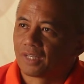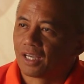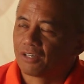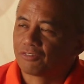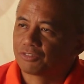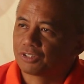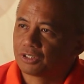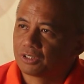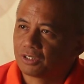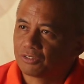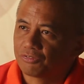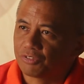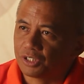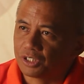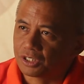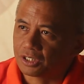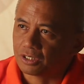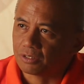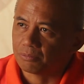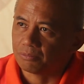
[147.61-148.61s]
After the
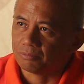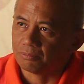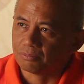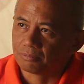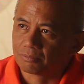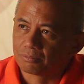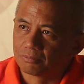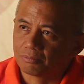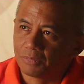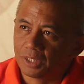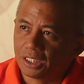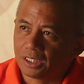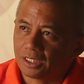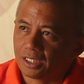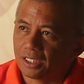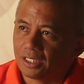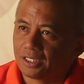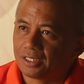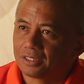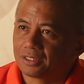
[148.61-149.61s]
feasib
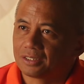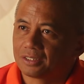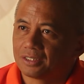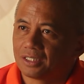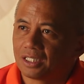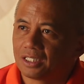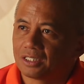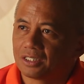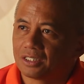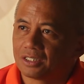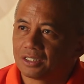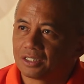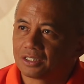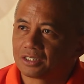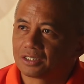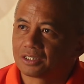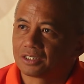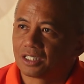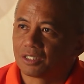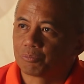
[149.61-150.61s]
meetings, then
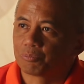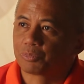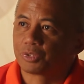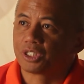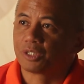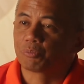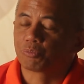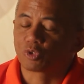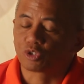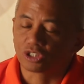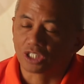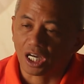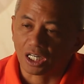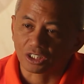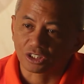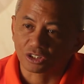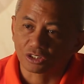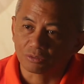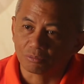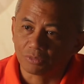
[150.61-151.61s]
there's a
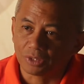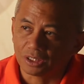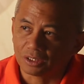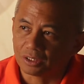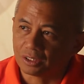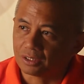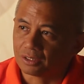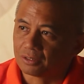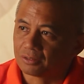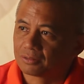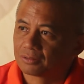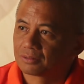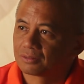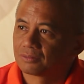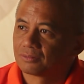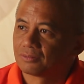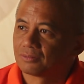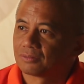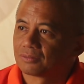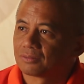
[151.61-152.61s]
pre-production meeting.
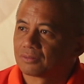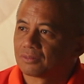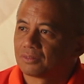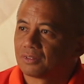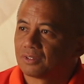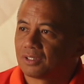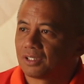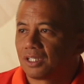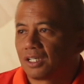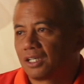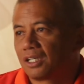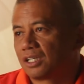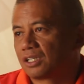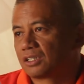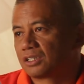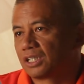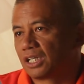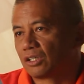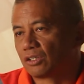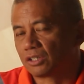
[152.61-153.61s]
Here
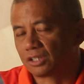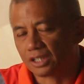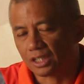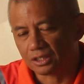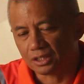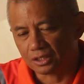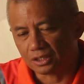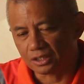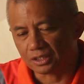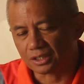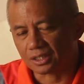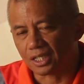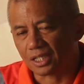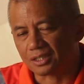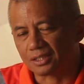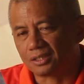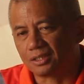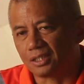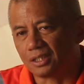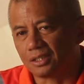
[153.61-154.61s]
they already
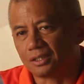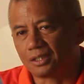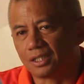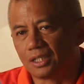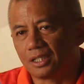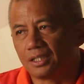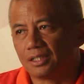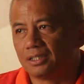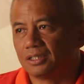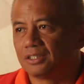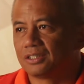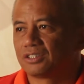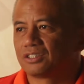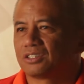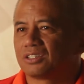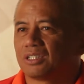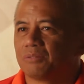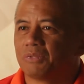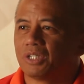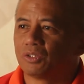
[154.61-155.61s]
discuss details
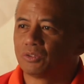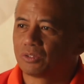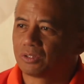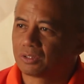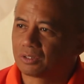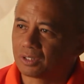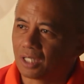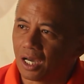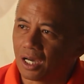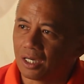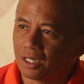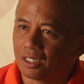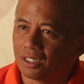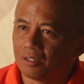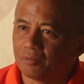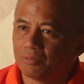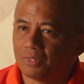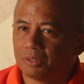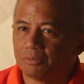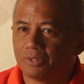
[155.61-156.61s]
about
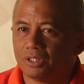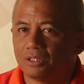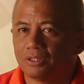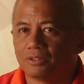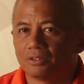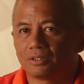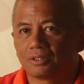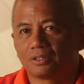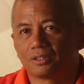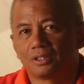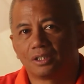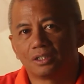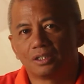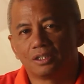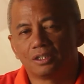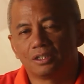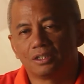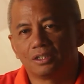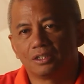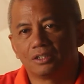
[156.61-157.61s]
time, about
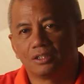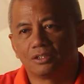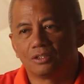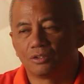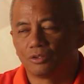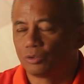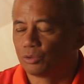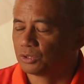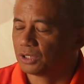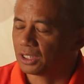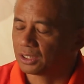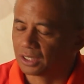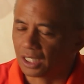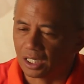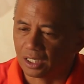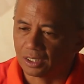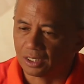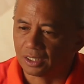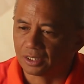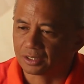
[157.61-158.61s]
who the
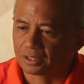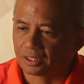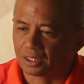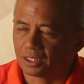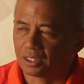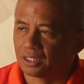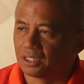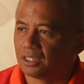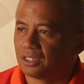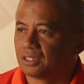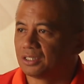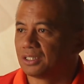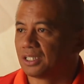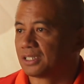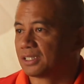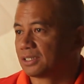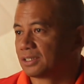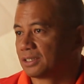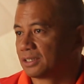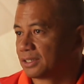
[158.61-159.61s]
talents are,
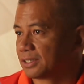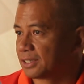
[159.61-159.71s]
their